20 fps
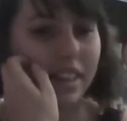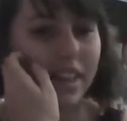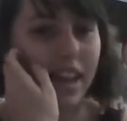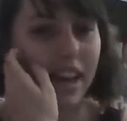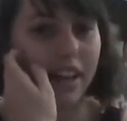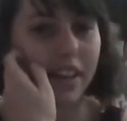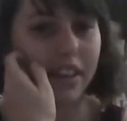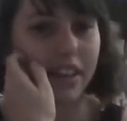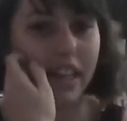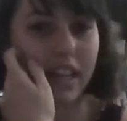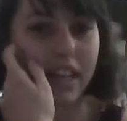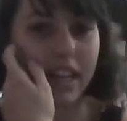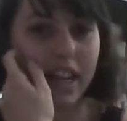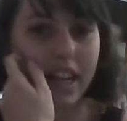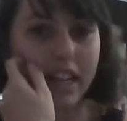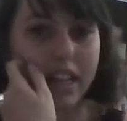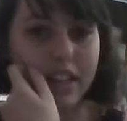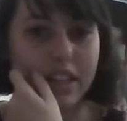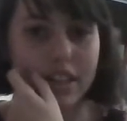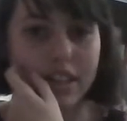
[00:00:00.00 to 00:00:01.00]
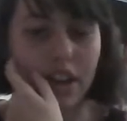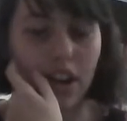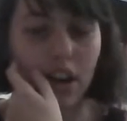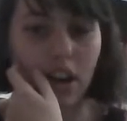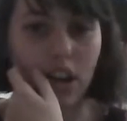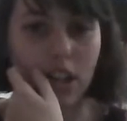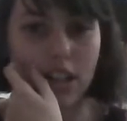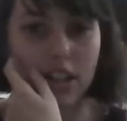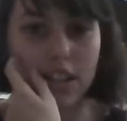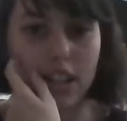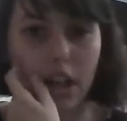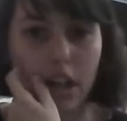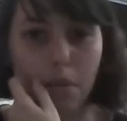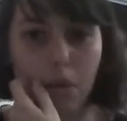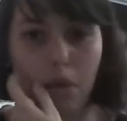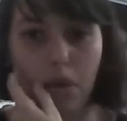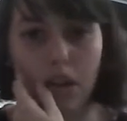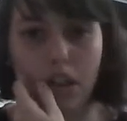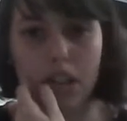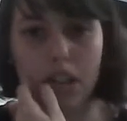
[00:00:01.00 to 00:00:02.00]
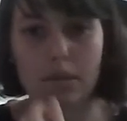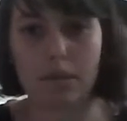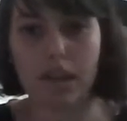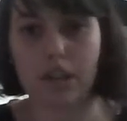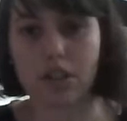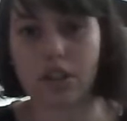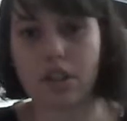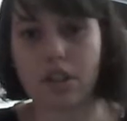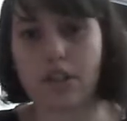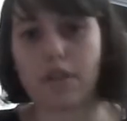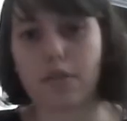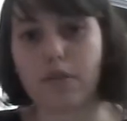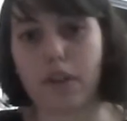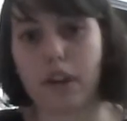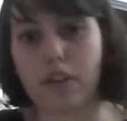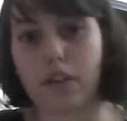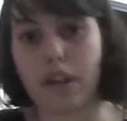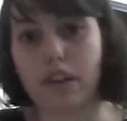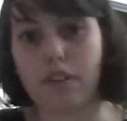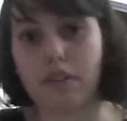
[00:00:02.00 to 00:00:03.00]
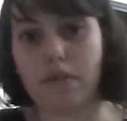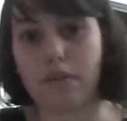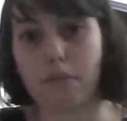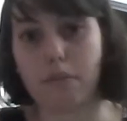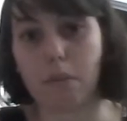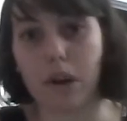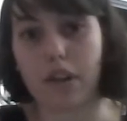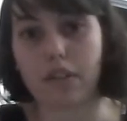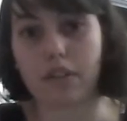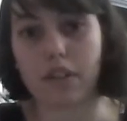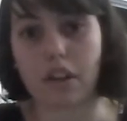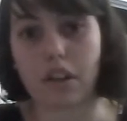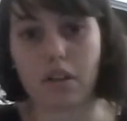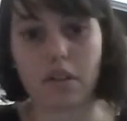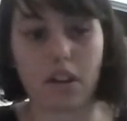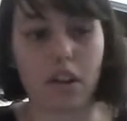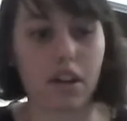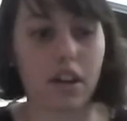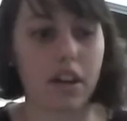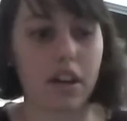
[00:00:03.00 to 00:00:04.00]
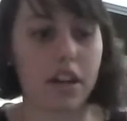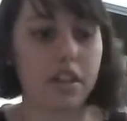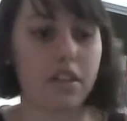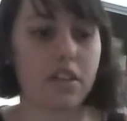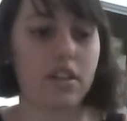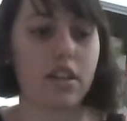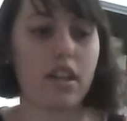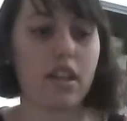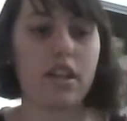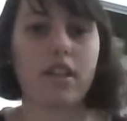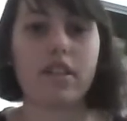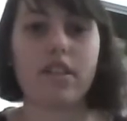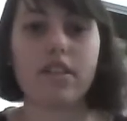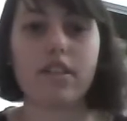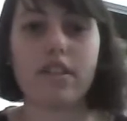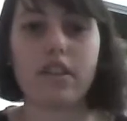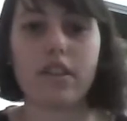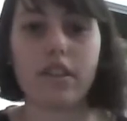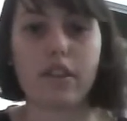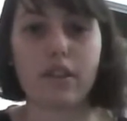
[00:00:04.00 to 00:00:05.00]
Now the next artist I'm going to mention is a very well-known artist and is